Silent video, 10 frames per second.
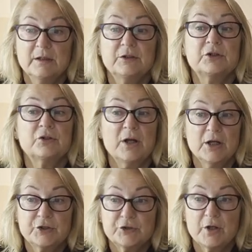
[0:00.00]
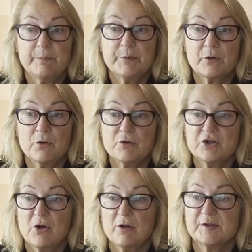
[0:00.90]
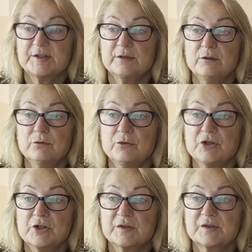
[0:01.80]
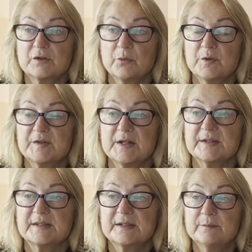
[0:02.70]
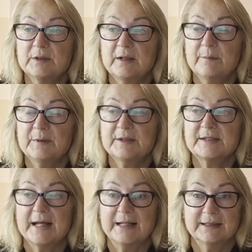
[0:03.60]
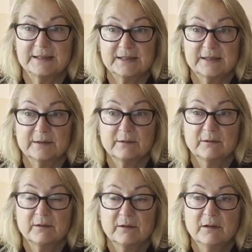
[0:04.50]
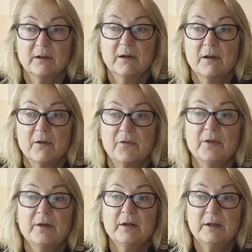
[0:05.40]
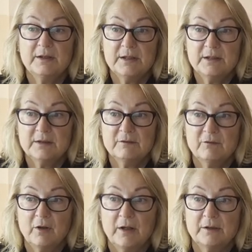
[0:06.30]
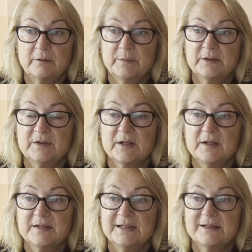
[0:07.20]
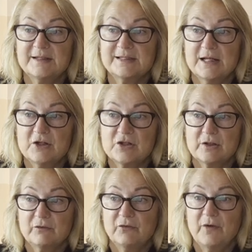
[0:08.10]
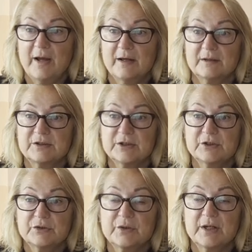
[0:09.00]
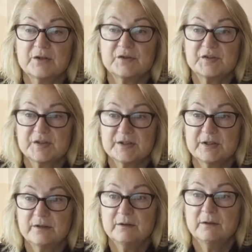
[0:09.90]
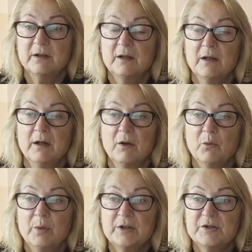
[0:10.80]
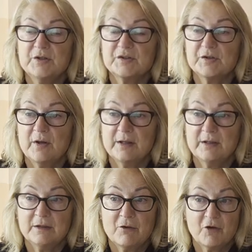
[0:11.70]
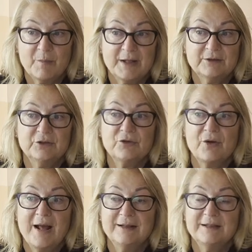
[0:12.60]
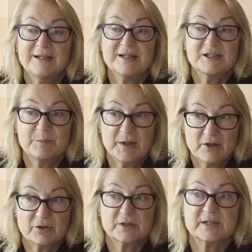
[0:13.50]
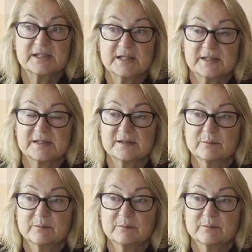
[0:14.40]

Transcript: Try to approach all solutions with a similar mentality. The learning environment is an essential factor to consider when designing augmented reality experiences.